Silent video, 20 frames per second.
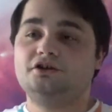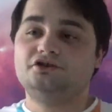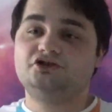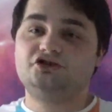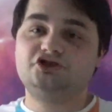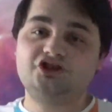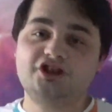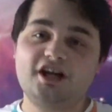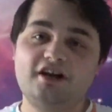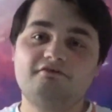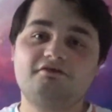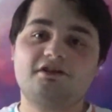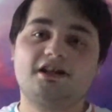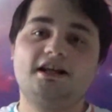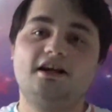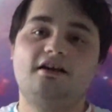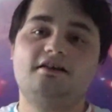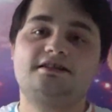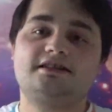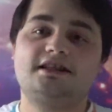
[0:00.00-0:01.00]

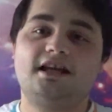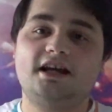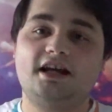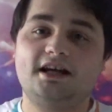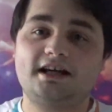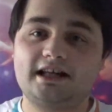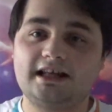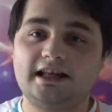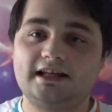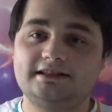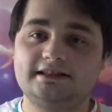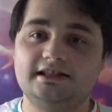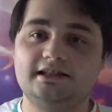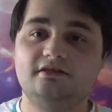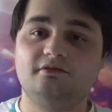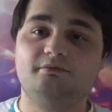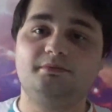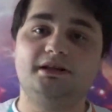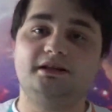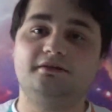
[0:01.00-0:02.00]
Generally, I'll say I collect a
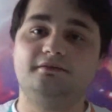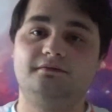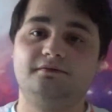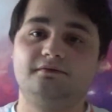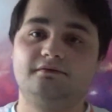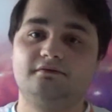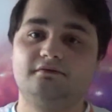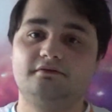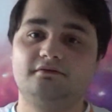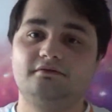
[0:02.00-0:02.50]
little bit of